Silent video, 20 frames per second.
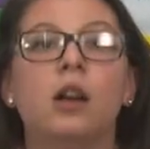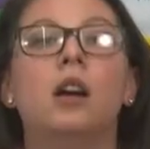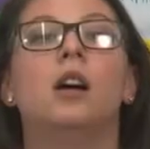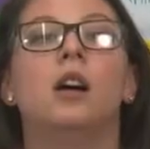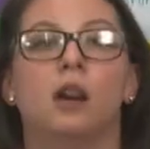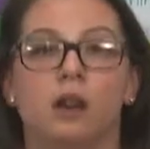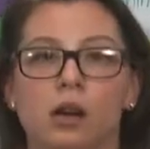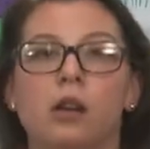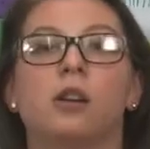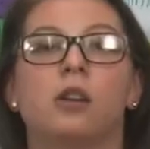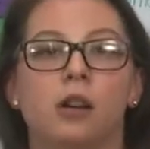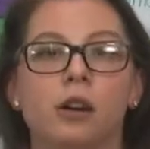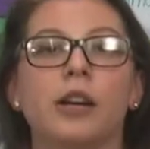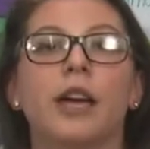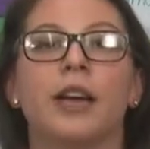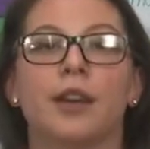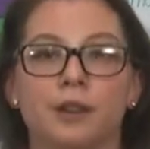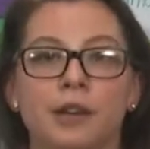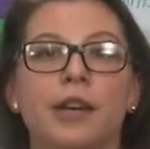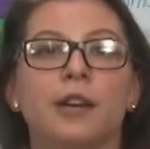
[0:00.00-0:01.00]
Oh,
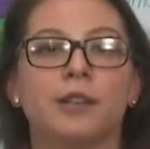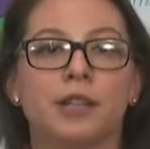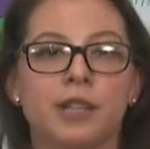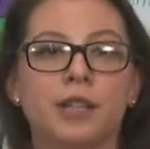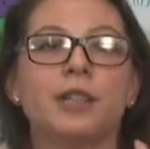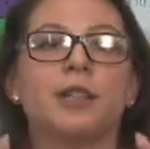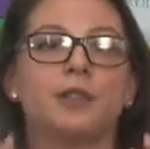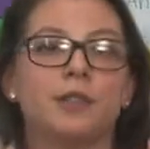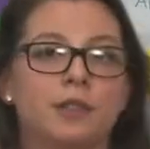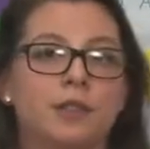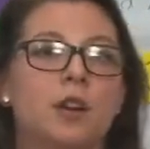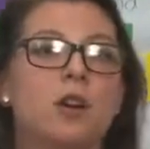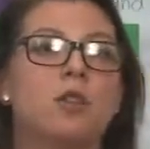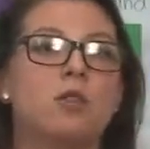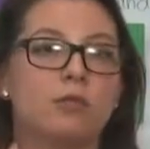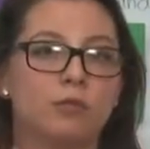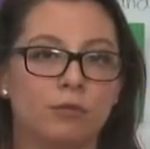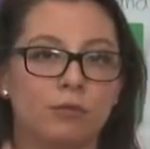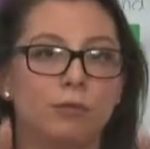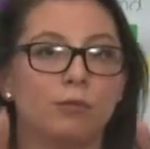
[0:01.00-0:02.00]
okay.
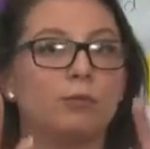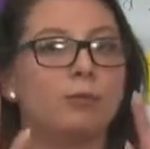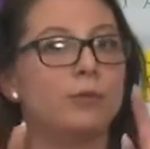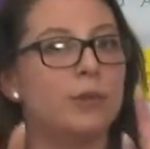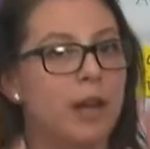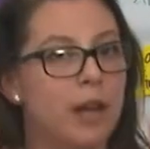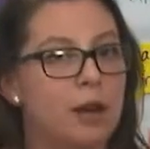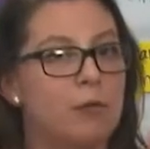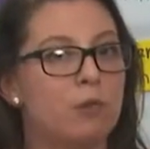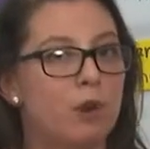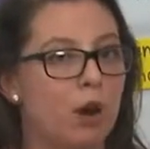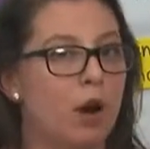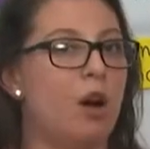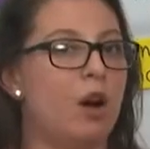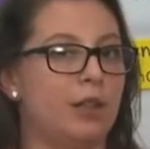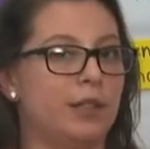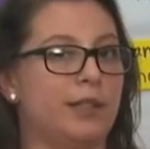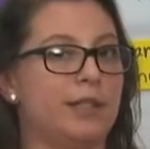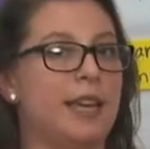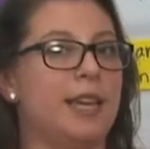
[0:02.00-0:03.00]
So now we're
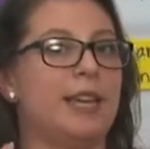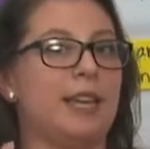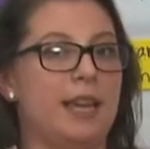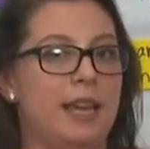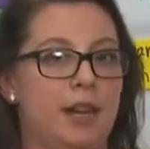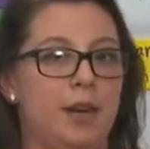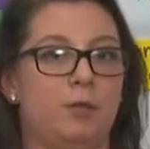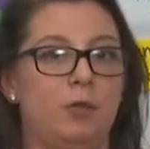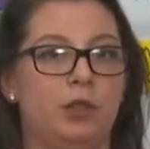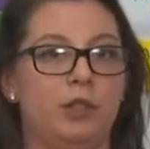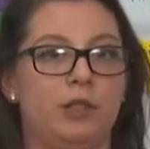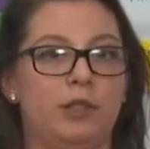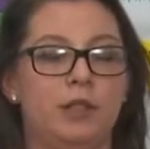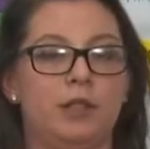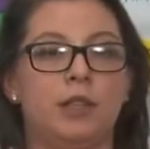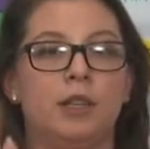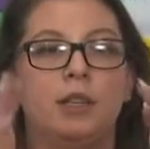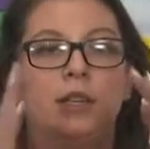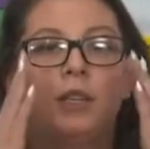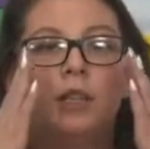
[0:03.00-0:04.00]
all saying animals.
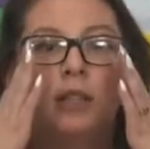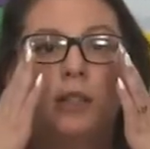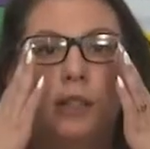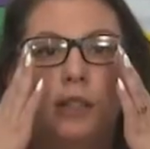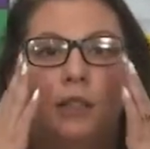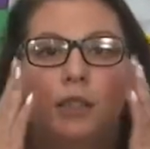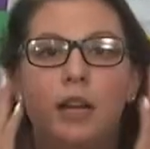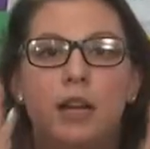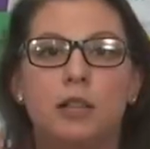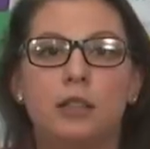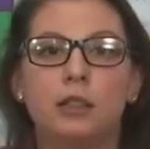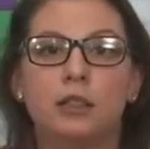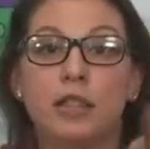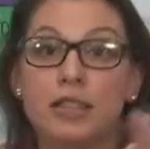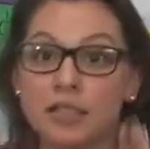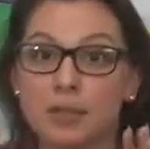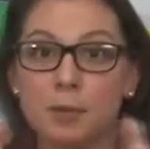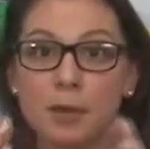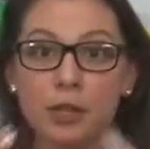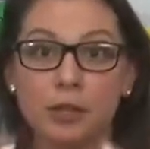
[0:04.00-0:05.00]
Now
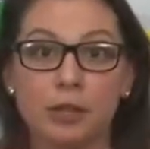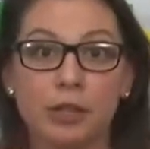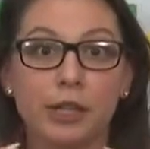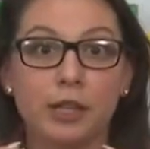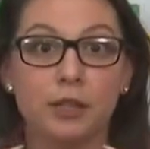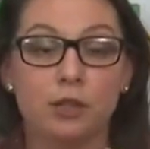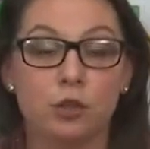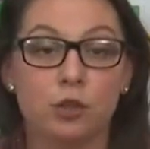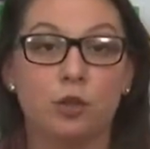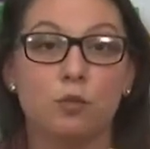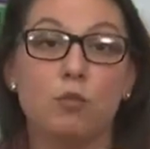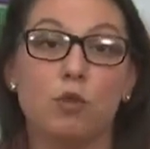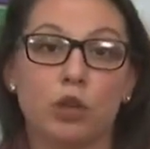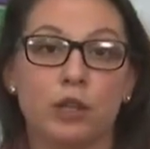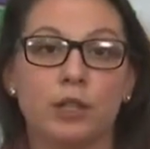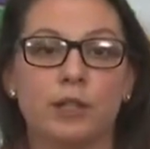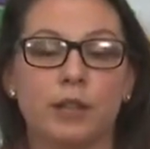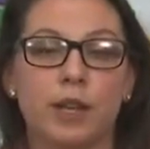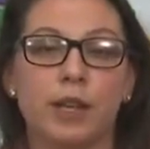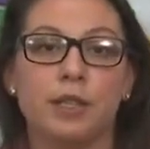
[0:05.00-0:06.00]
let's make our answers more
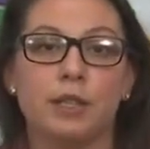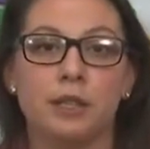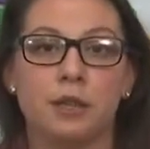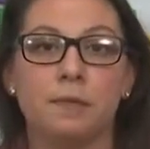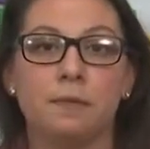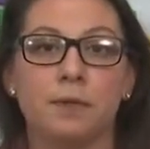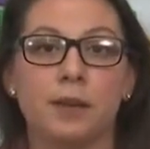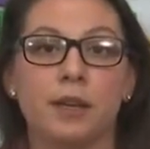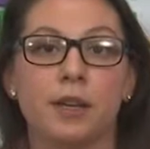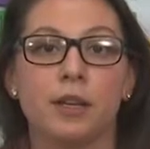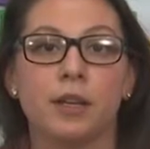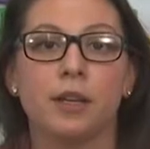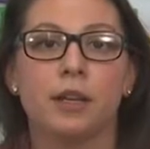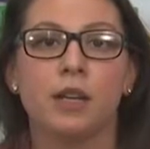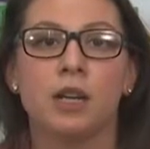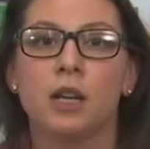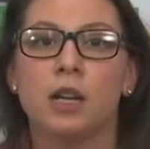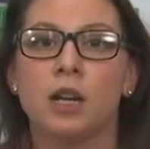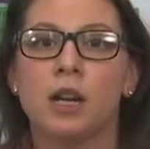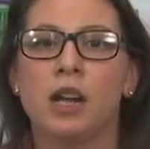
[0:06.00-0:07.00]
scientific.
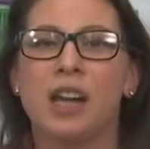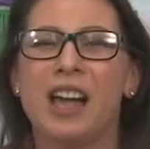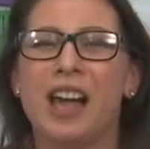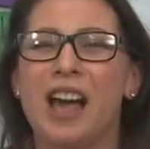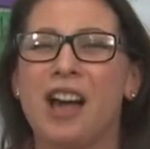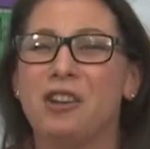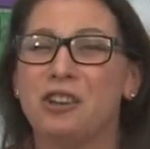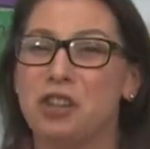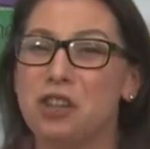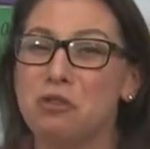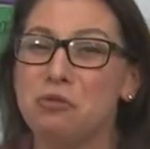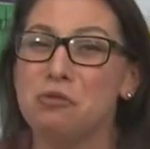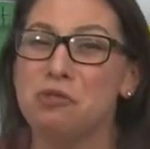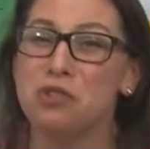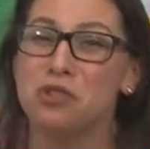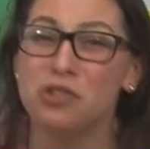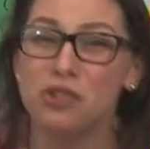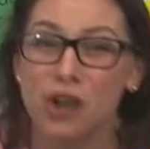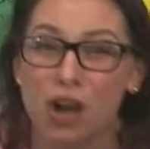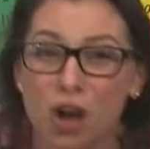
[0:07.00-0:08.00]
How do you
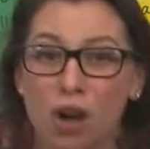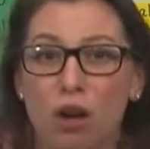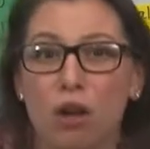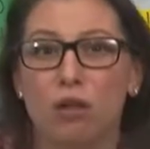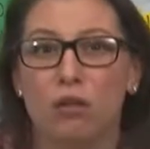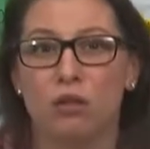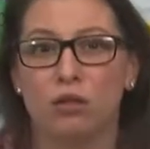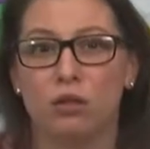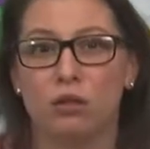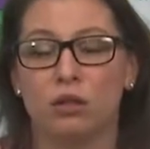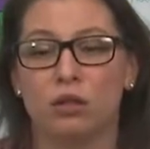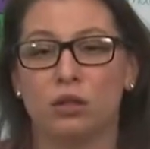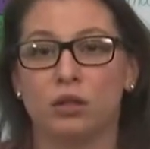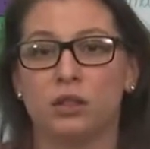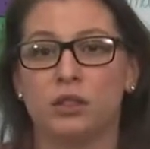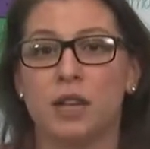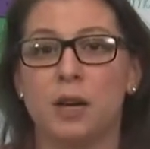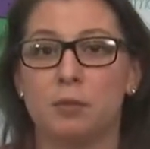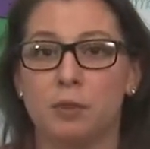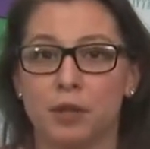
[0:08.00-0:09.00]
know
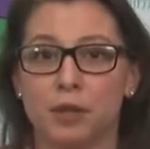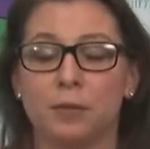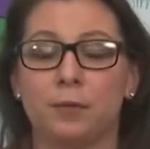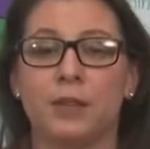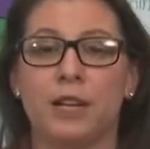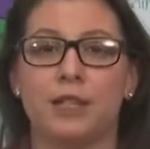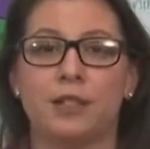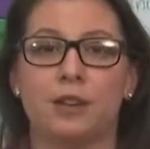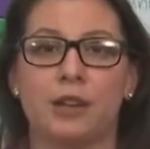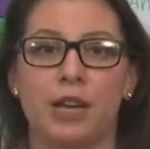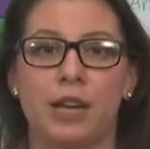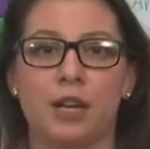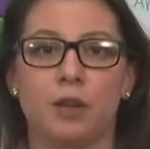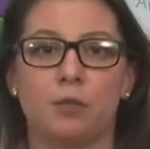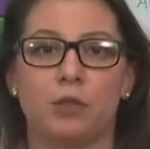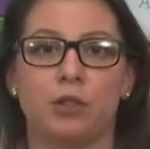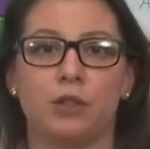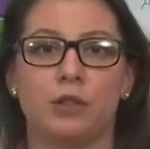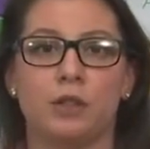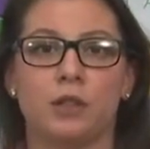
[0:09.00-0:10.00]
that butterflies are
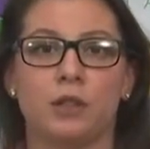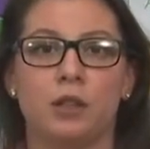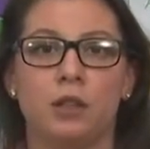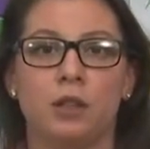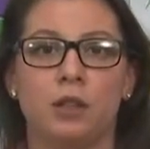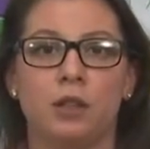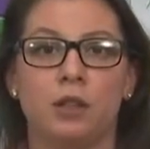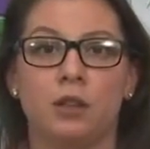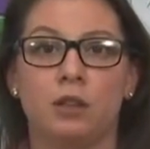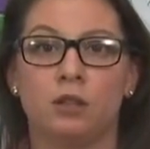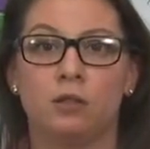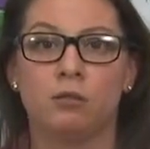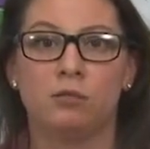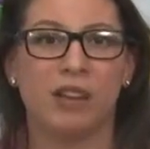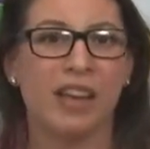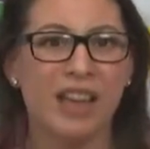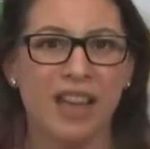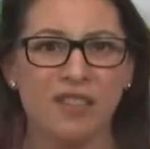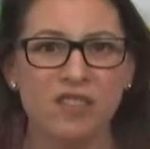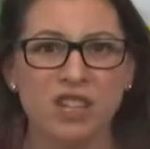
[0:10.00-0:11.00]
animals?
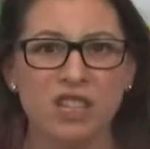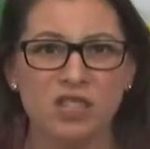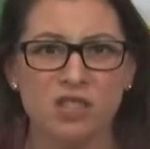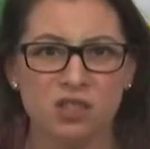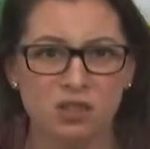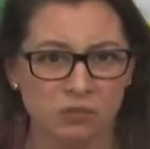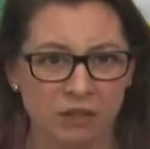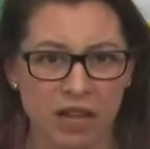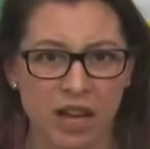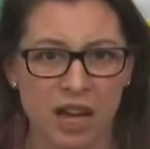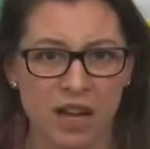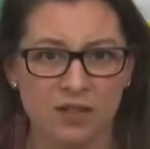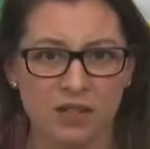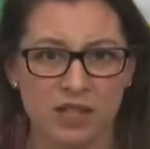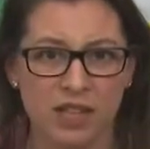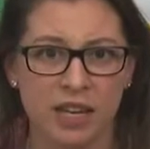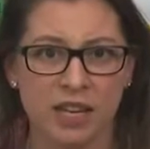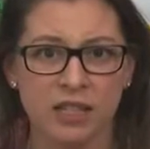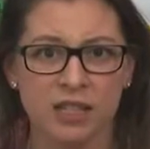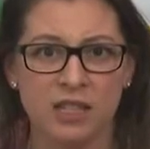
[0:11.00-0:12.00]
What evidence do we have,
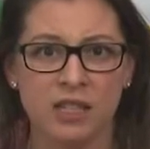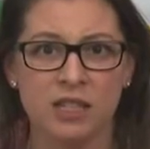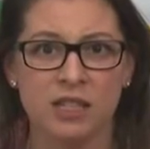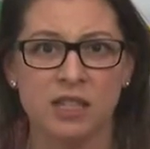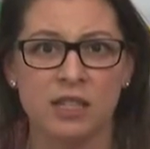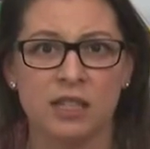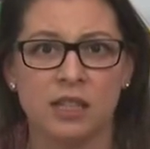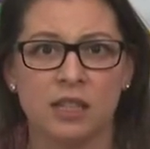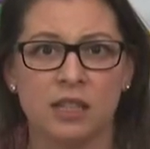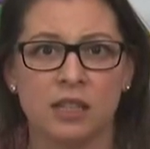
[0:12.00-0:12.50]
scientists?